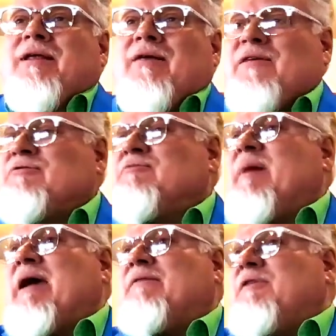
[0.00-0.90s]
Now, this was
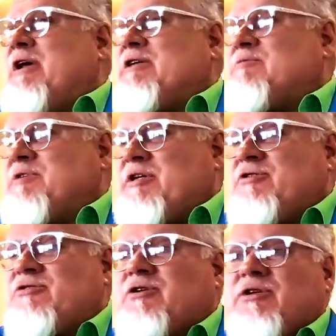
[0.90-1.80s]
back in the days when
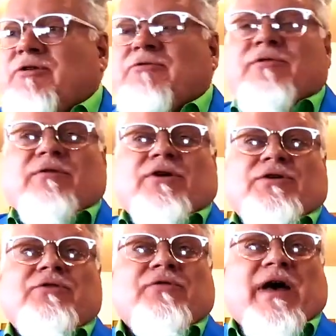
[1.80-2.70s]
teachers could
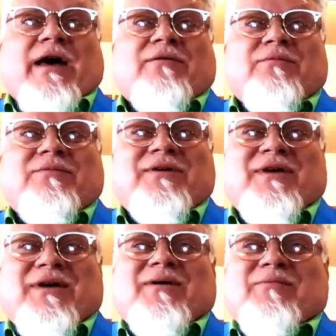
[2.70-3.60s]
do that
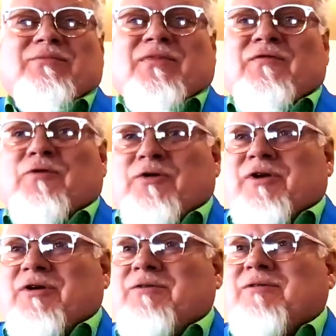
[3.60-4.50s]
before
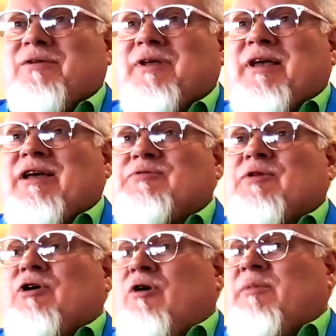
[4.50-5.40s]
their kids
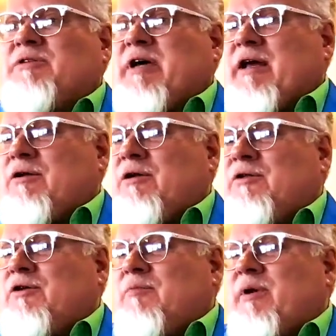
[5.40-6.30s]
would go home and tattle
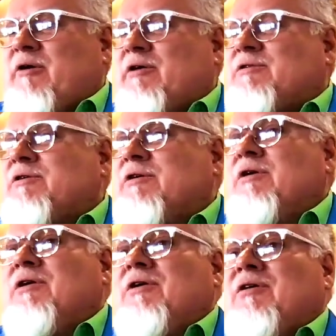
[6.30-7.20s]
on their parents
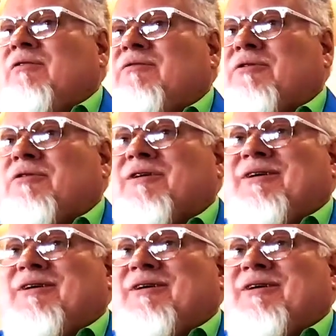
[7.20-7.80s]
for